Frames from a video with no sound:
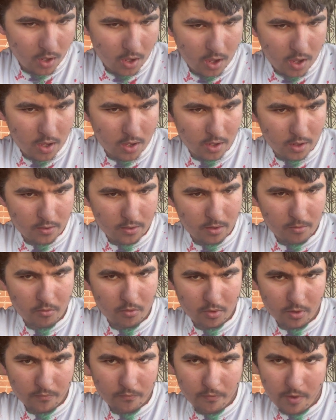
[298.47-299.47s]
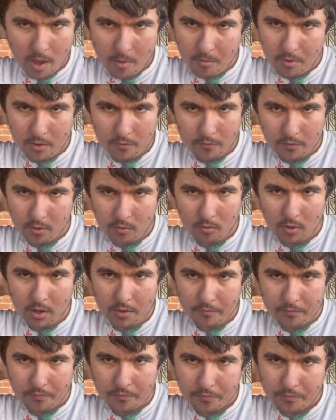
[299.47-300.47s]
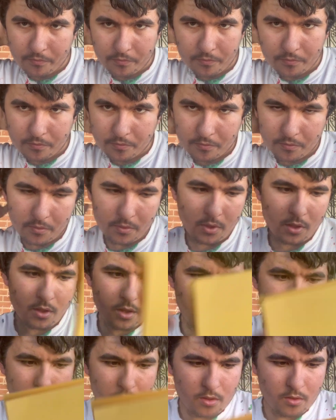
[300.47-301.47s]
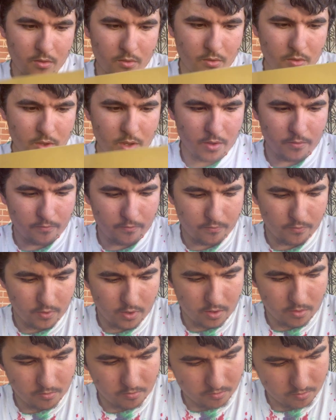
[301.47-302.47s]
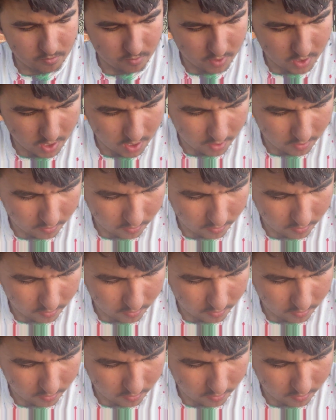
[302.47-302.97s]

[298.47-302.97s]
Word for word: you can send me some fan mail if you want here we are from right.